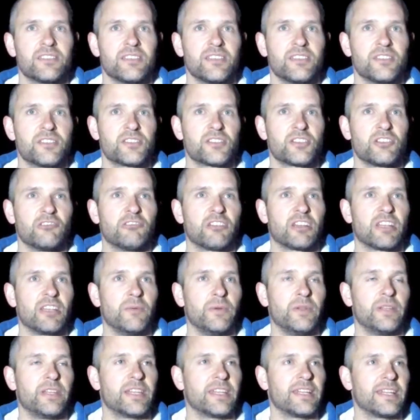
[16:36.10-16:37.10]
Historically,
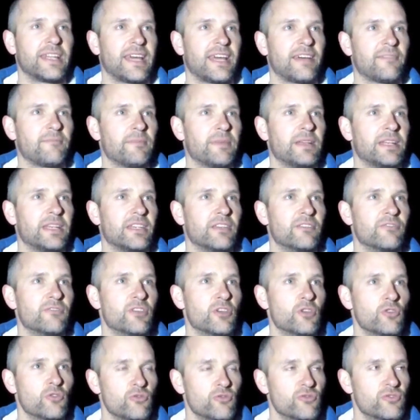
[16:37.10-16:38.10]
we didn't have many of
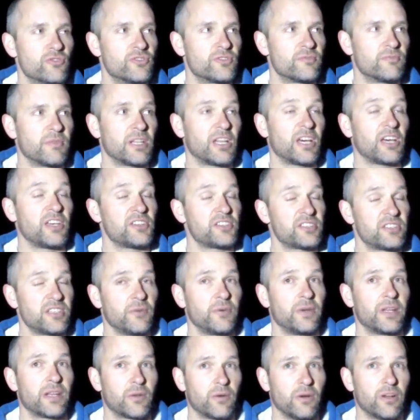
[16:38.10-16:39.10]
those. Last year
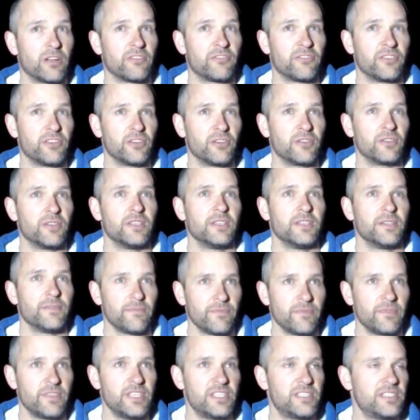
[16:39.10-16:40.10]
we had quite a few.
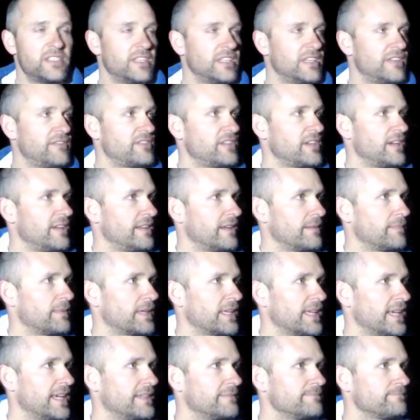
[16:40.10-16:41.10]
This year they've turned up
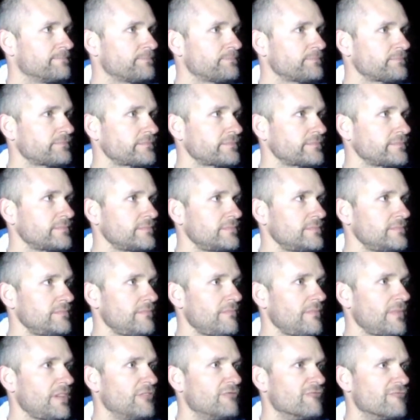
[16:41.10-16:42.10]
again.
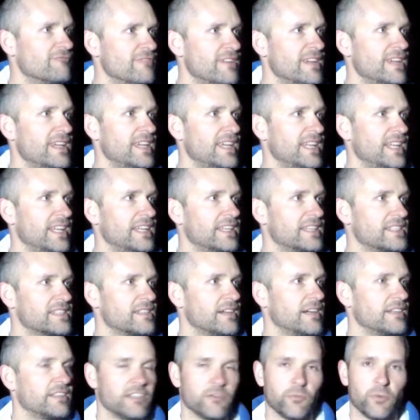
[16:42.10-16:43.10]
Really
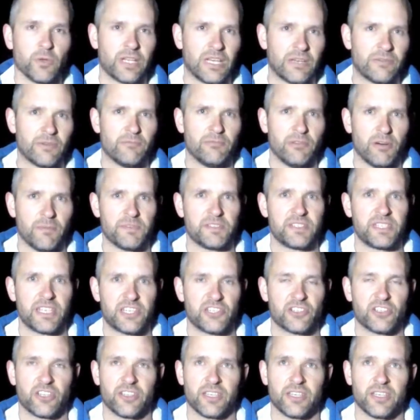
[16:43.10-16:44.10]
excited. I want to have a proper
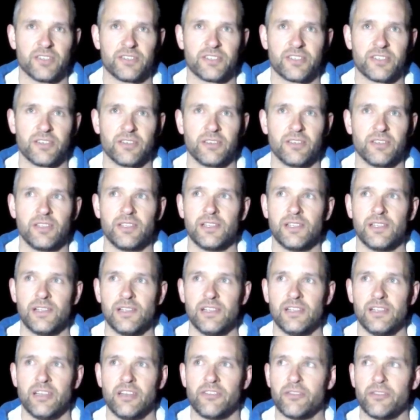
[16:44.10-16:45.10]
session on those. So
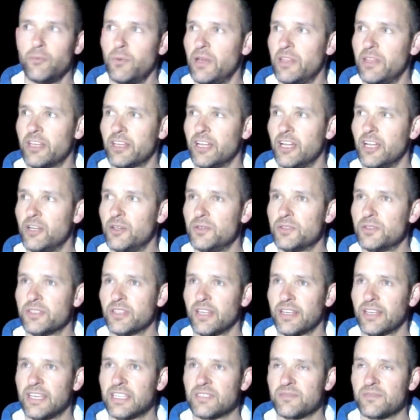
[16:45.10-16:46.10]
if the weather goes and
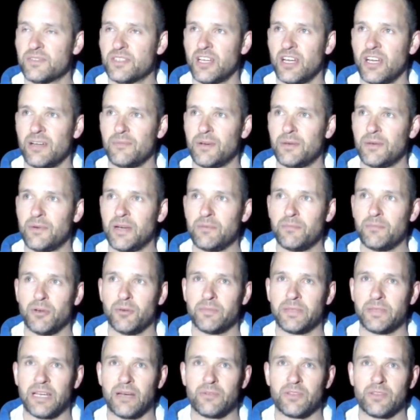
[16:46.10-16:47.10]
I get some time, I might
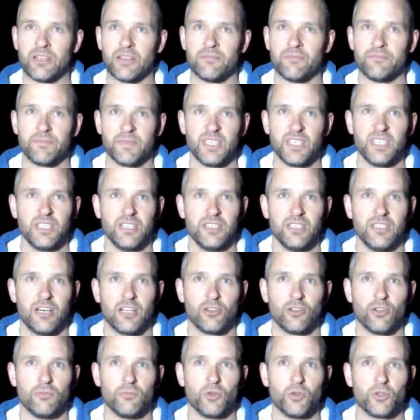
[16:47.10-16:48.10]
pop down in a
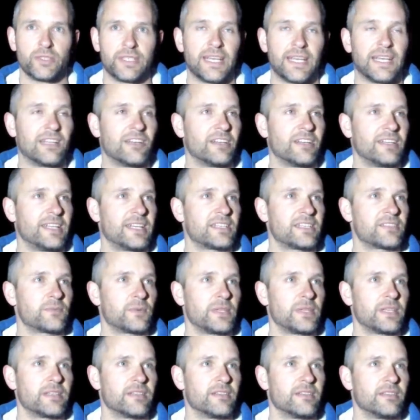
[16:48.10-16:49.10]
lot more daylight next
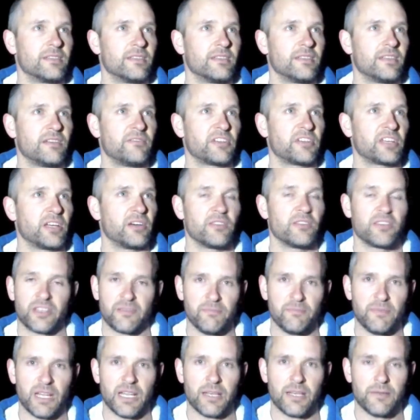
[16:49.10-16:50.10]
week and have a go at the
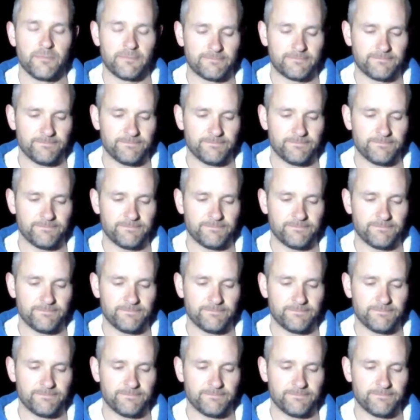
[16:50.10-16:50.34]
mullet.